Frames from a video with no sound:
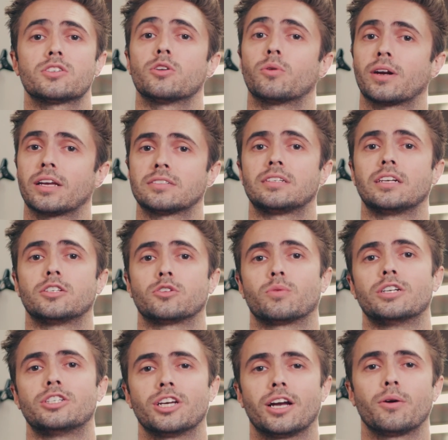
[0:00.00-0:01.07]
don't hesitate to
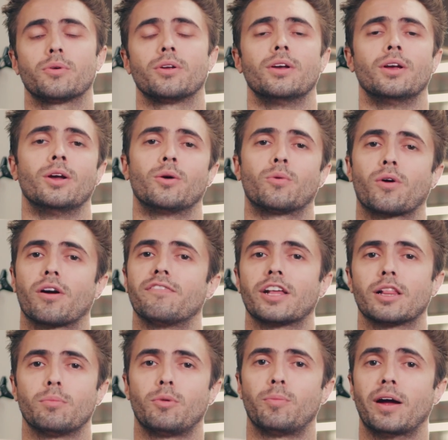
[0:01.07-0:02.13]
reach out. We're
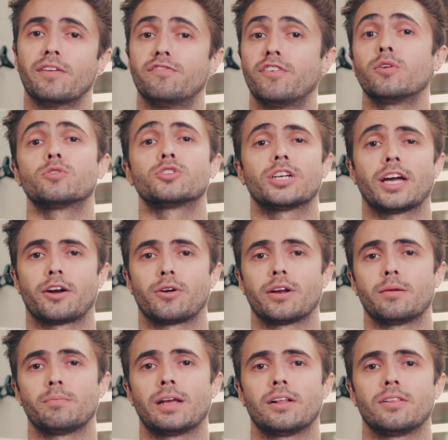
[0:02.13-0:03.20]
available by phone, chat, or
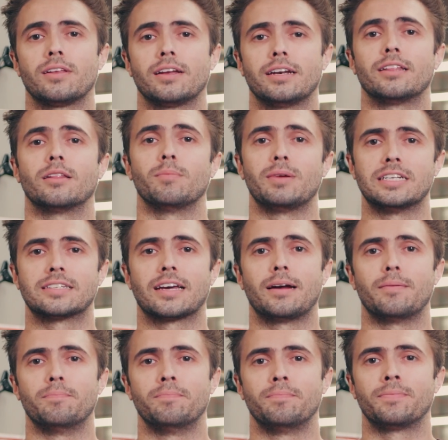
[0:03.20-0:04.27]
email. And in the
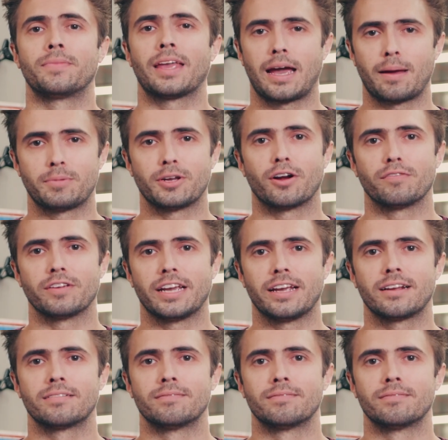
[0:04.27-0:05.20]
meantime, happy RVing.